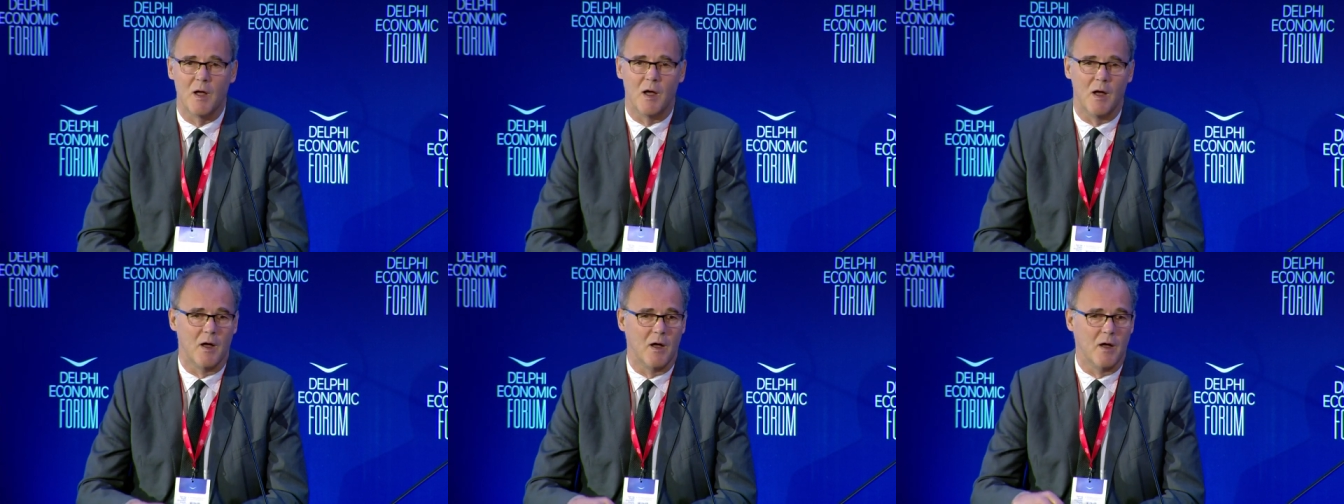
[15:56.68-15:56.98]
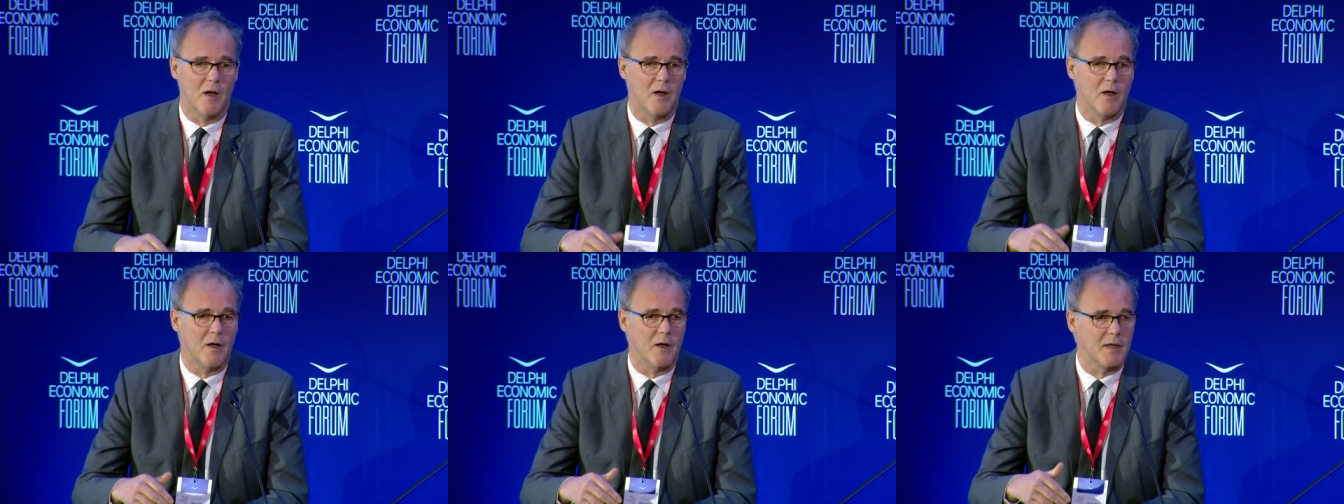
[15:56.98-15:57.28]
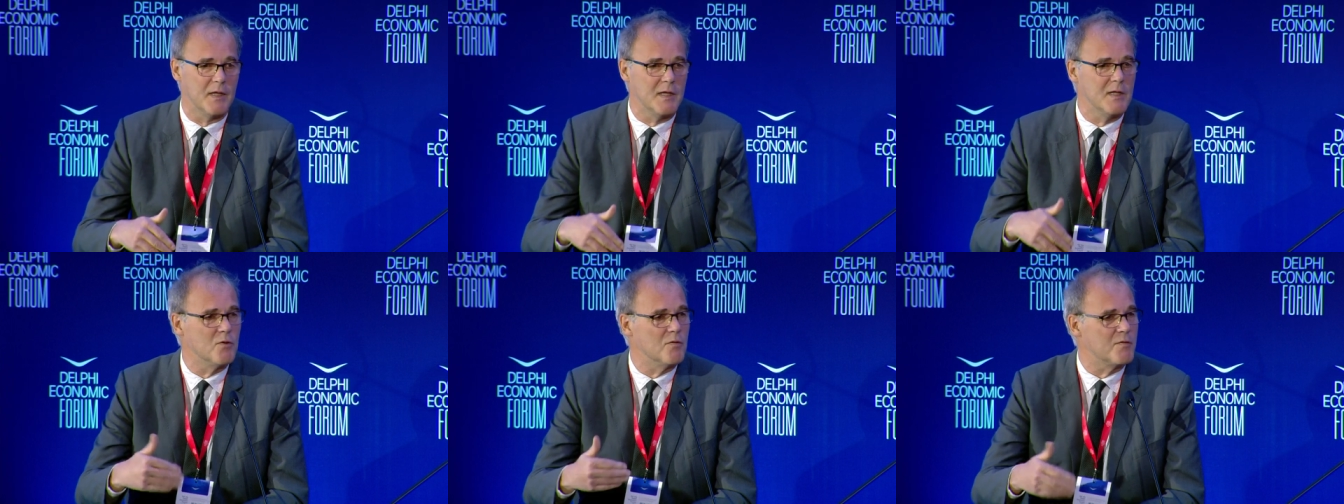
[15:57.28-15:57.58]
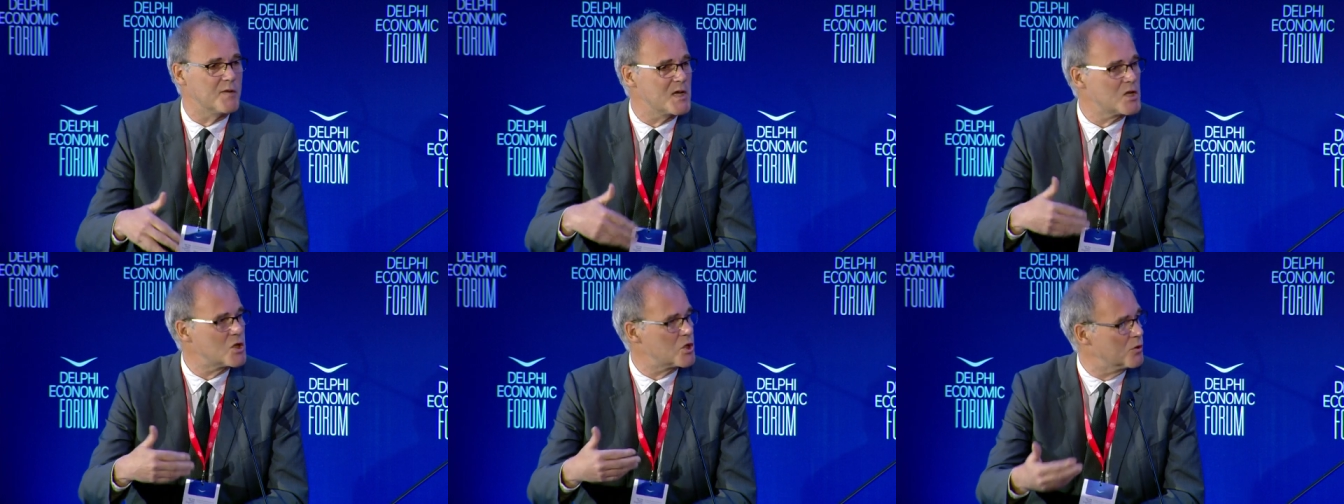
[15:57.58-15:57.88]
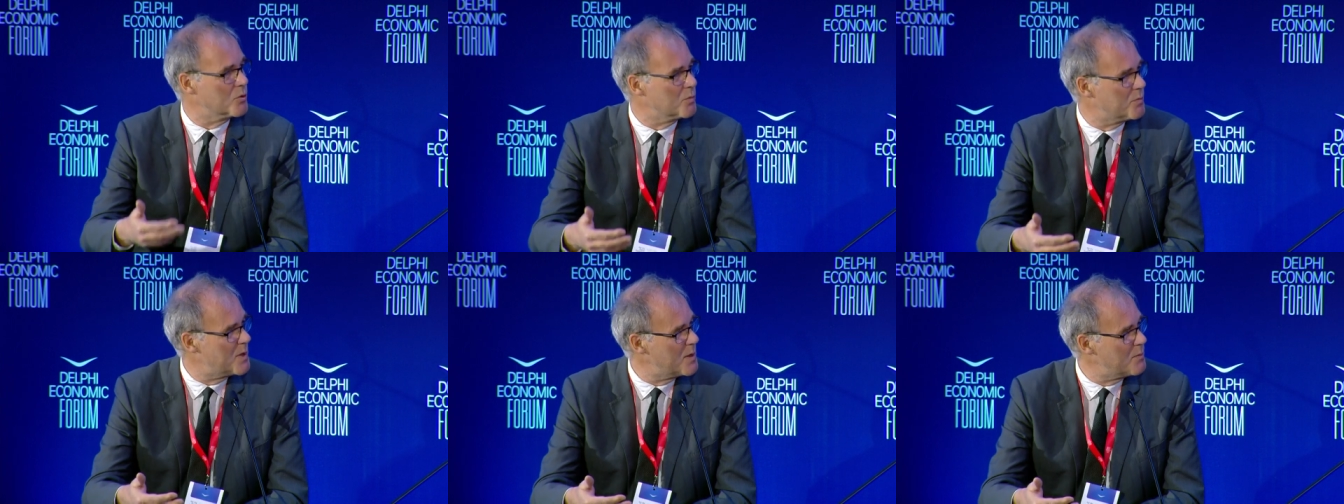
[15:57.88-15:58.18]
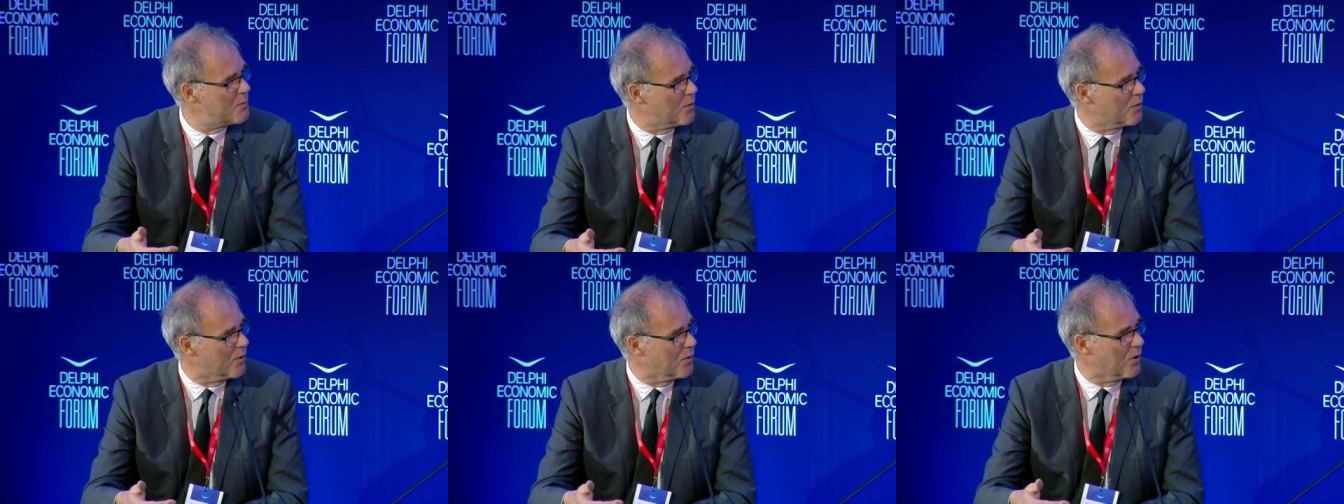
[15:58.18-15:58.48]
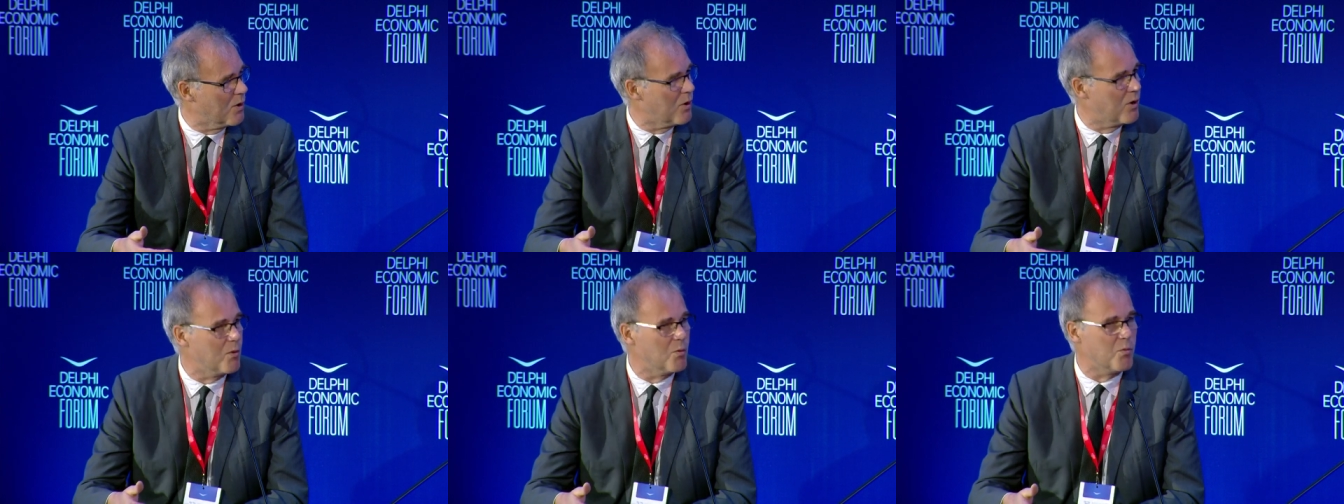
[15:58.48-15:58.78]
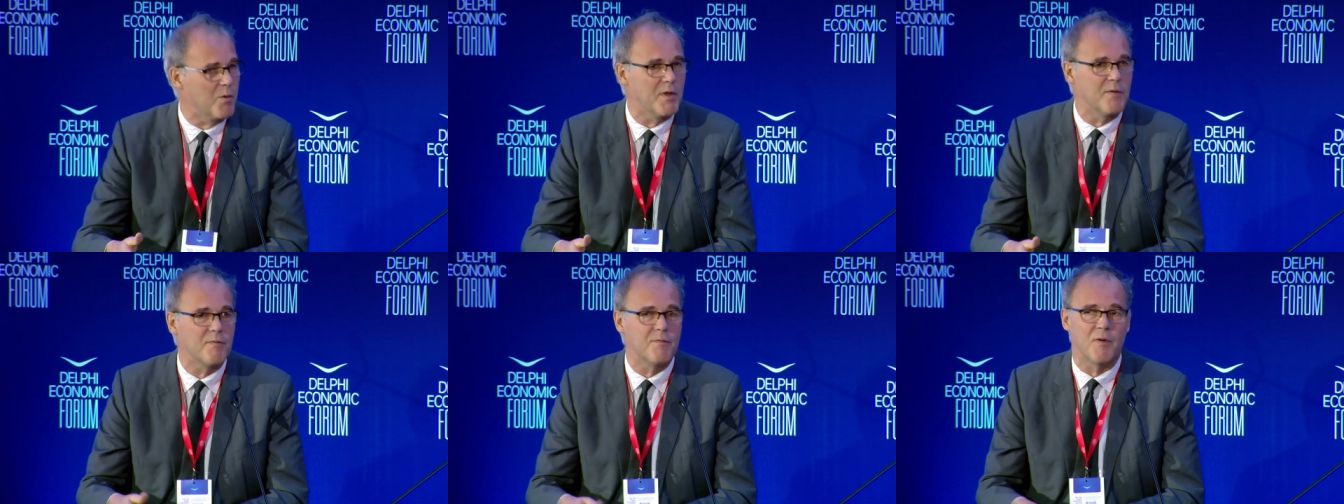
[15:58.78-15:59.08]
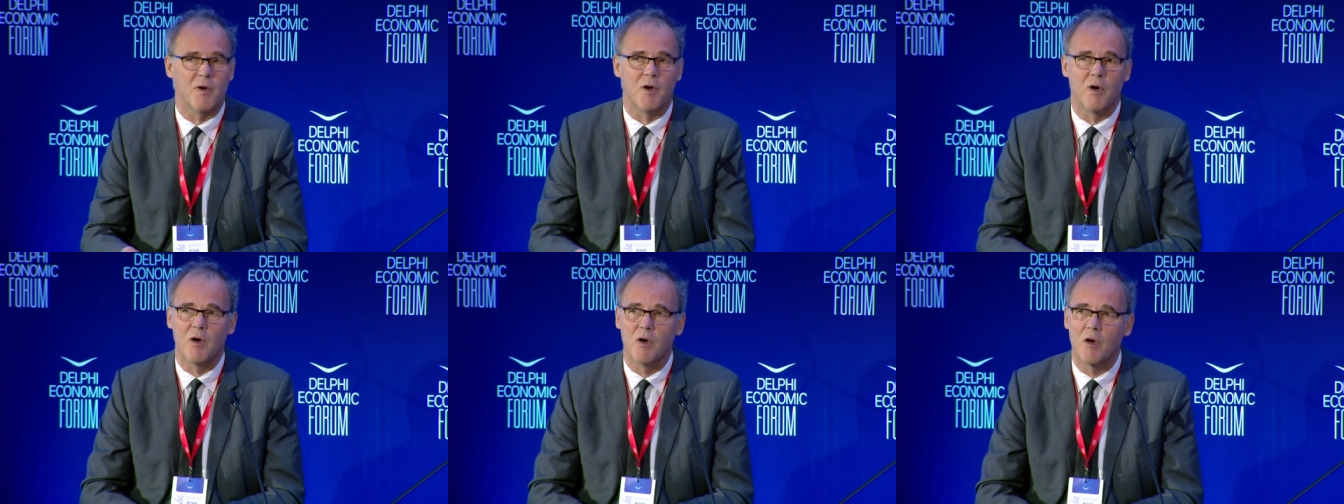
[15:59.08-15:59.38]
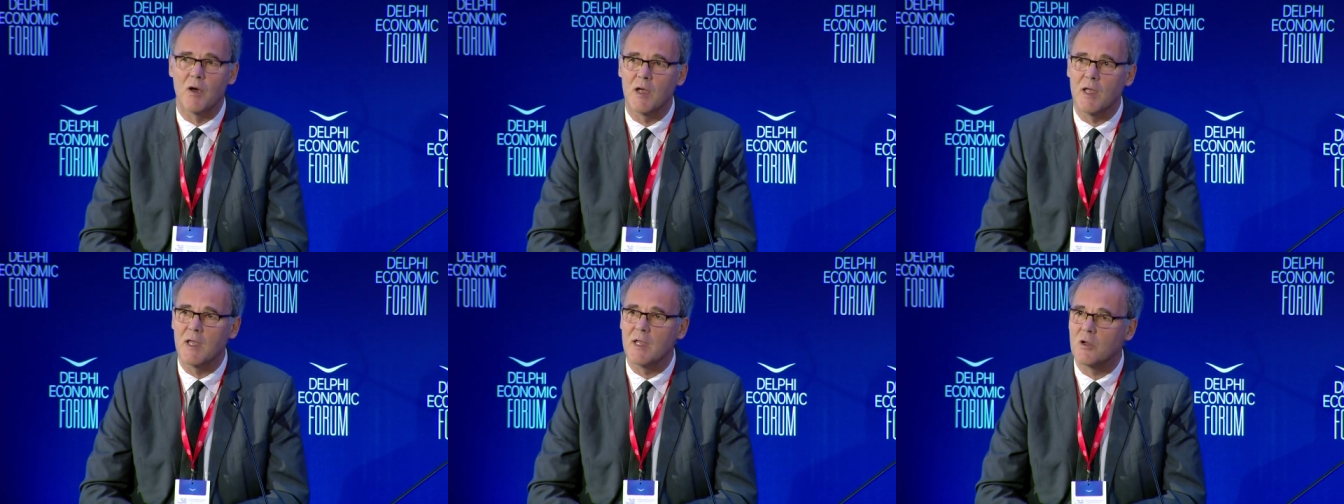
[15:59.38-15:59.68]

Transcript: uh, innovation people or with uh,